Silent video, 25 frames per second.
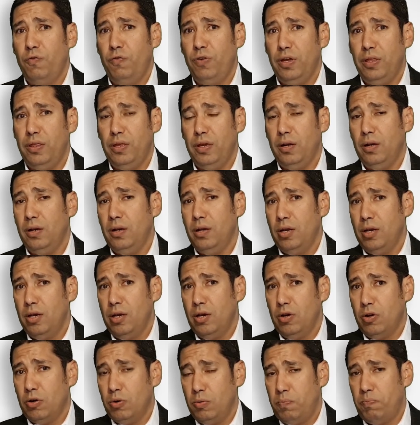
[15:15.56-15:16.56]
feeding
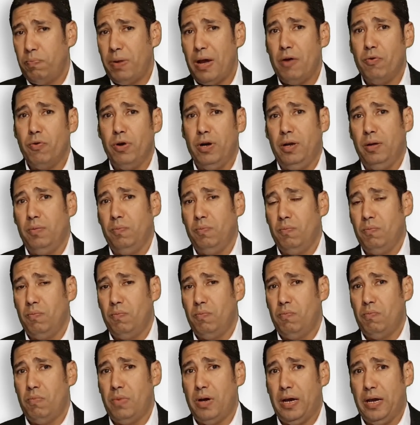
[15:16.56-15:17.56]
or powering
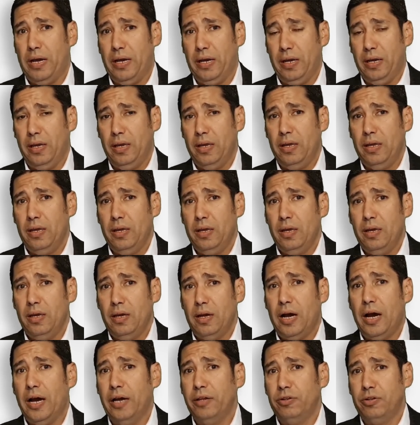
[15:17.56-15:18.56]
my
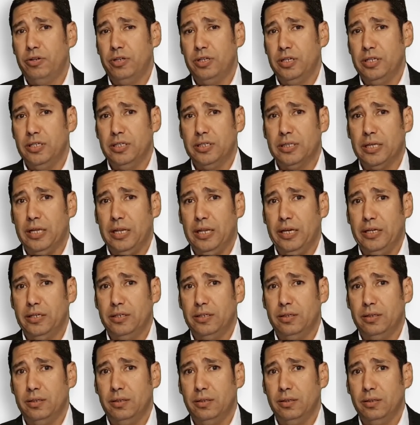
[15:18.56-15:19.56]
hydrogen
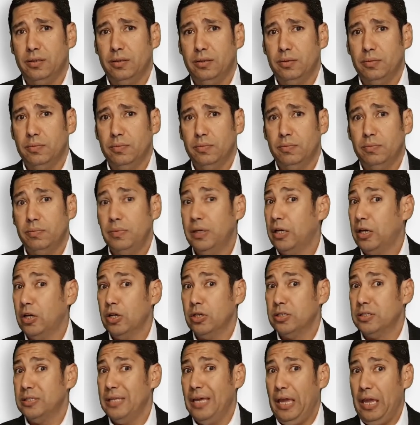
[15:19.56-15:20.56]
installation,
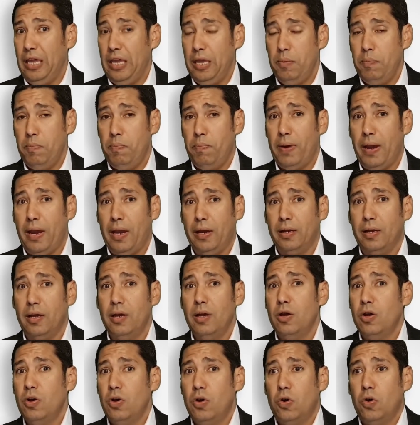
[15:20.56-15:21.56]
because the impact
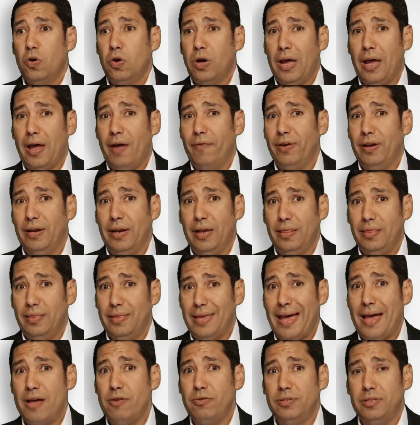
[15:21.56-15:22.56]
of having a
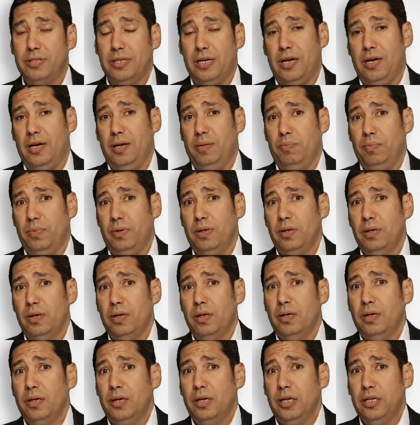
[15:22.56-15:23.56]
downtime
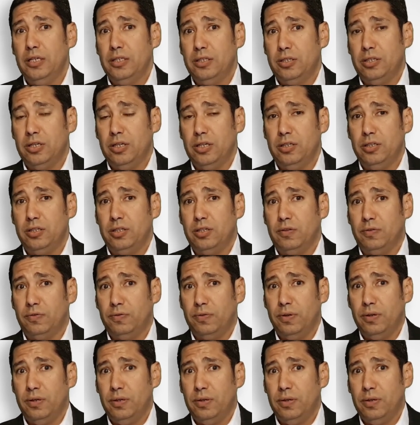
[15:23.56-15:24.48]
in terms of